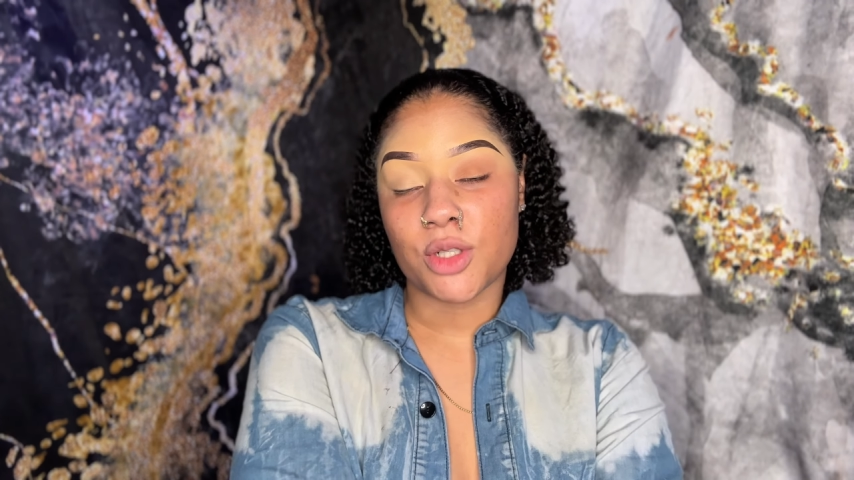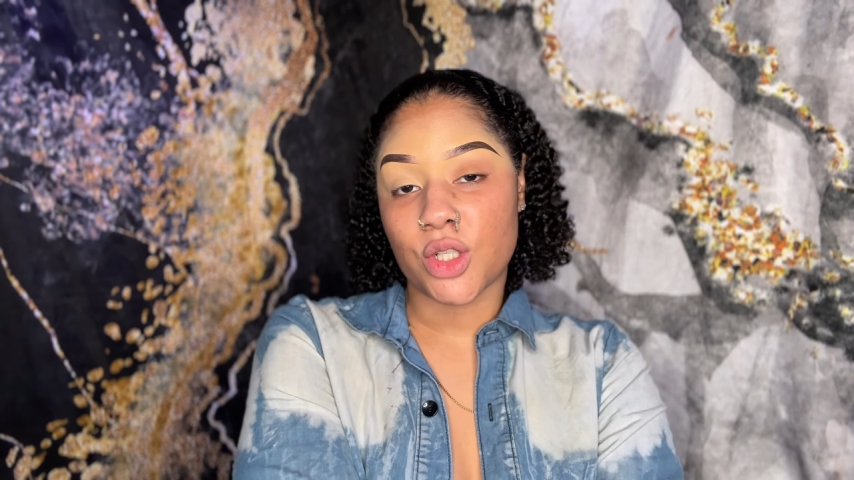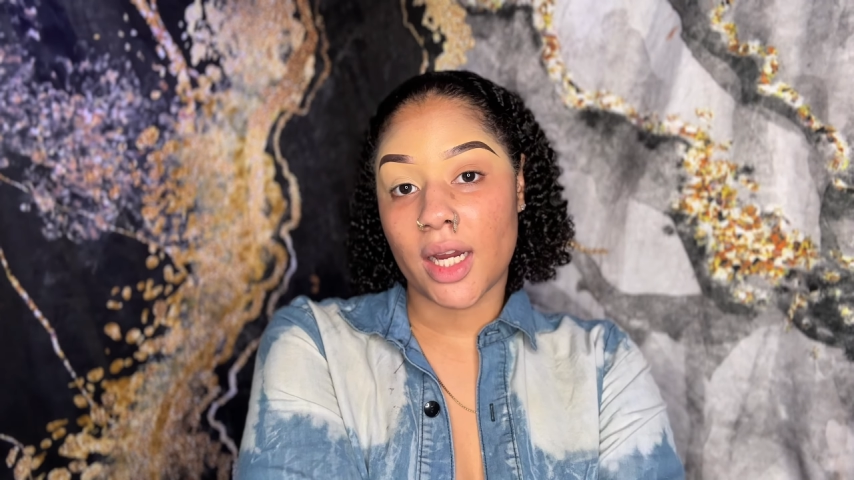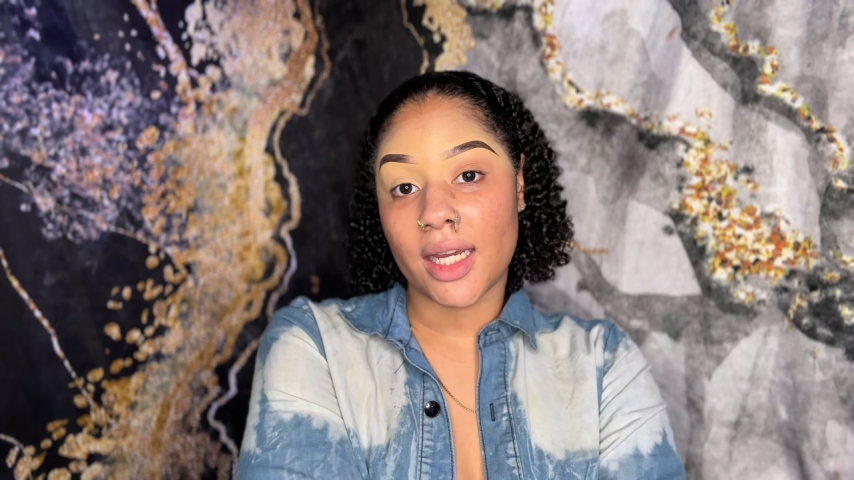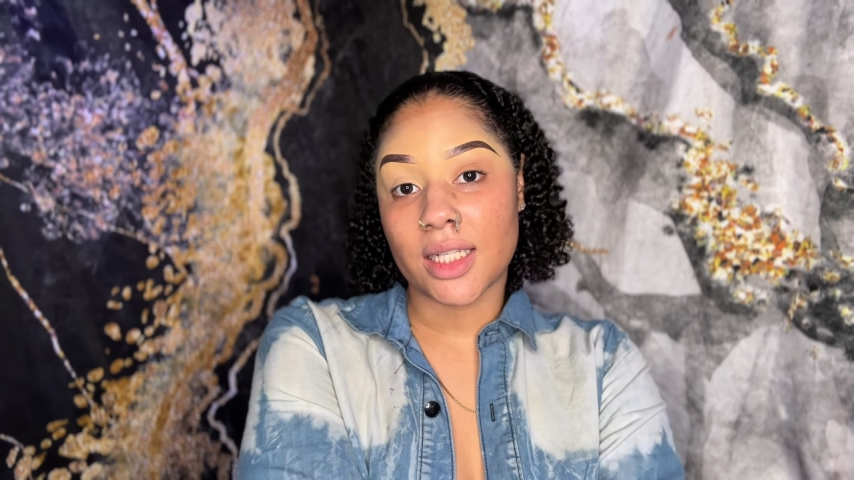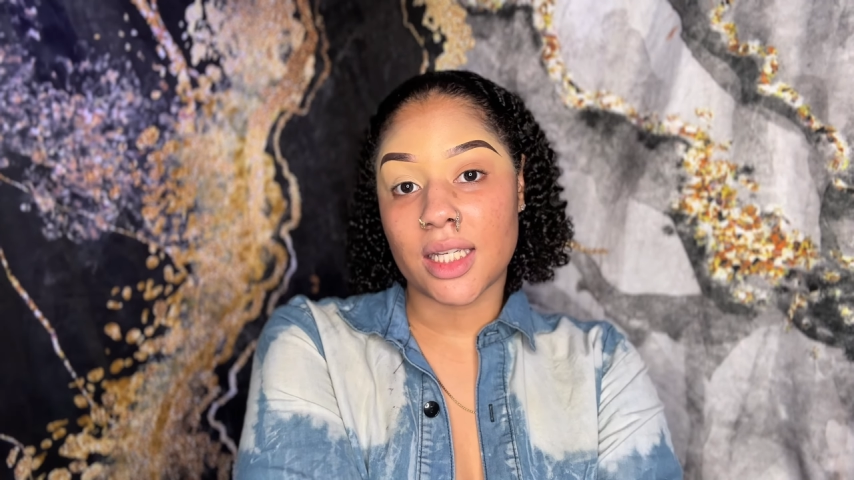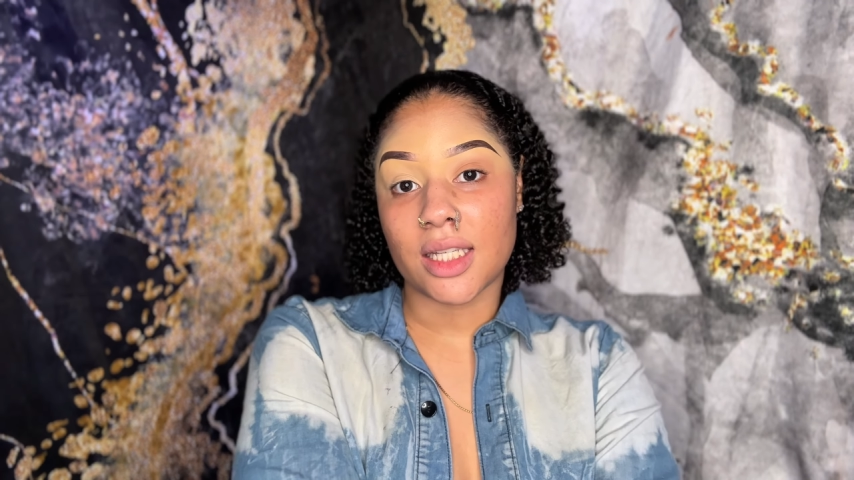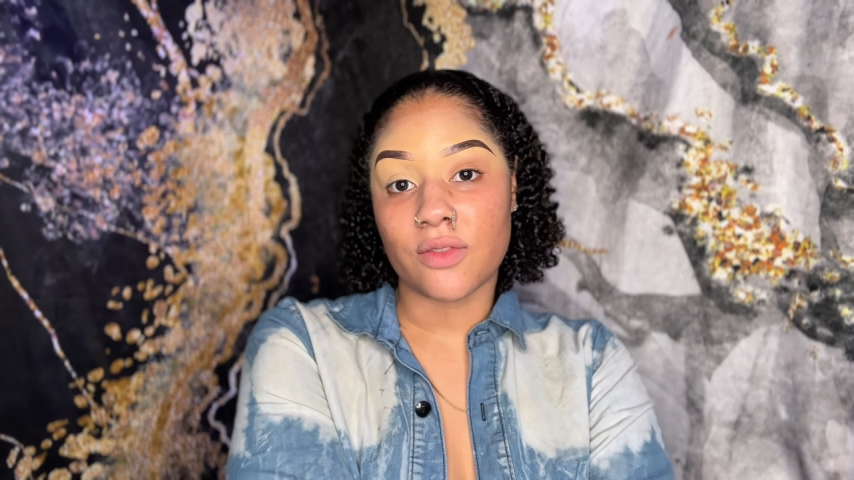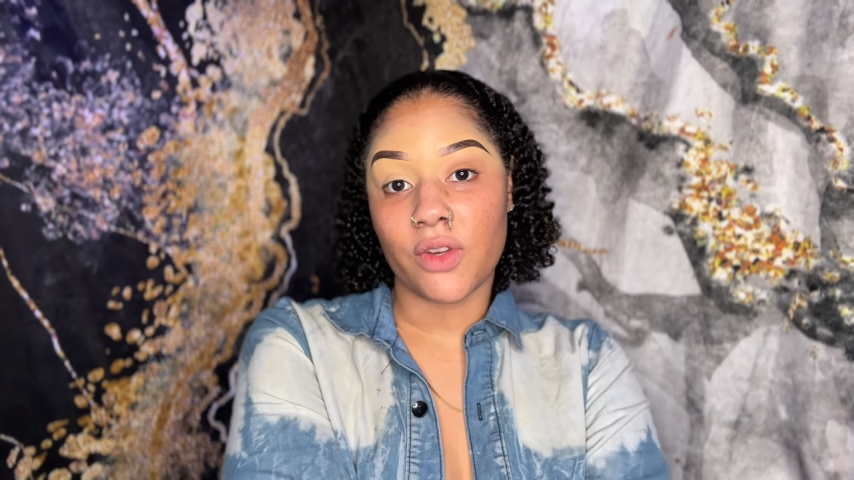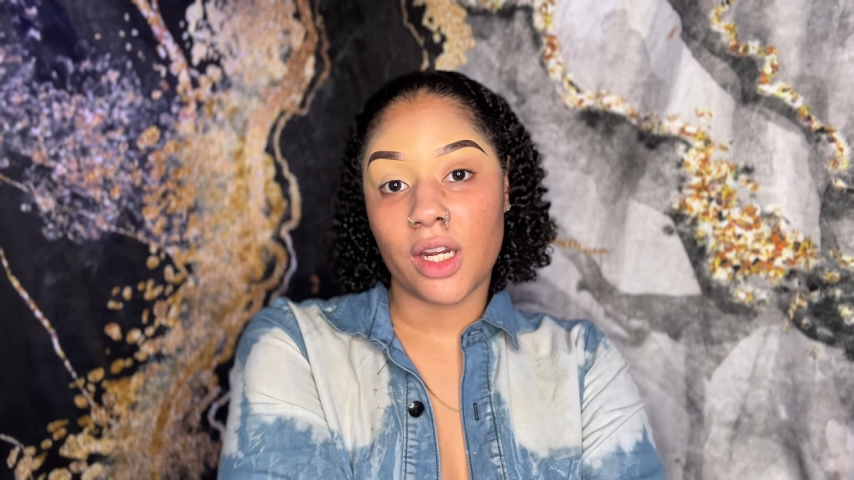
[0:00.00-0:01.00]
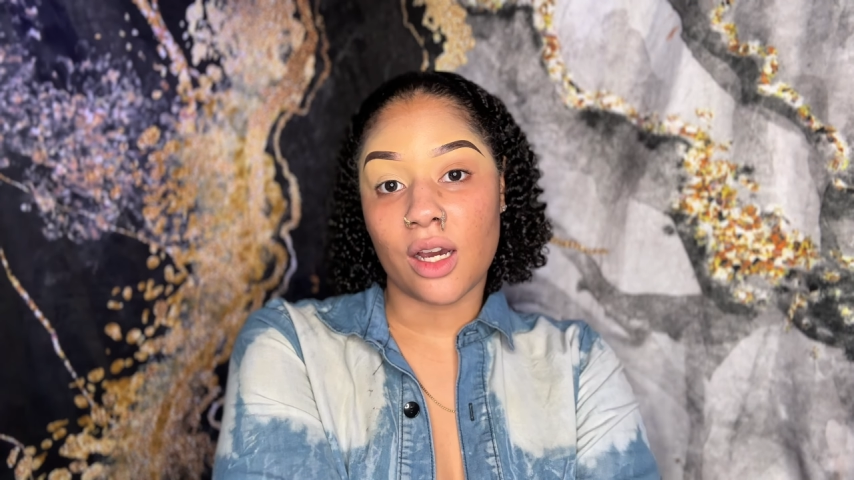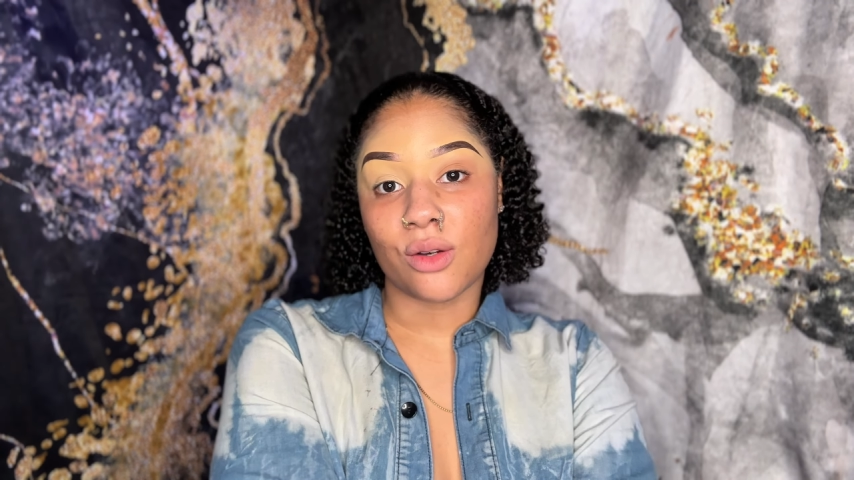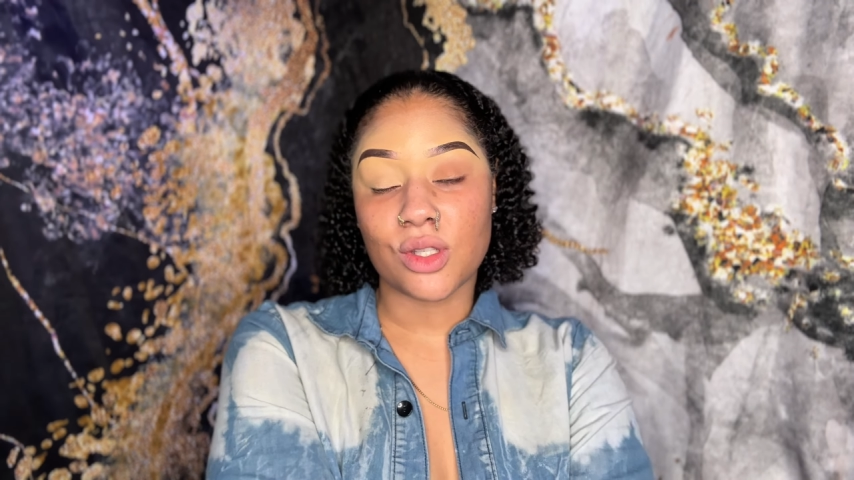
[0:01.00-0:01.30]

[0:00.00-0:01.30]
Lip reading: straight into this video,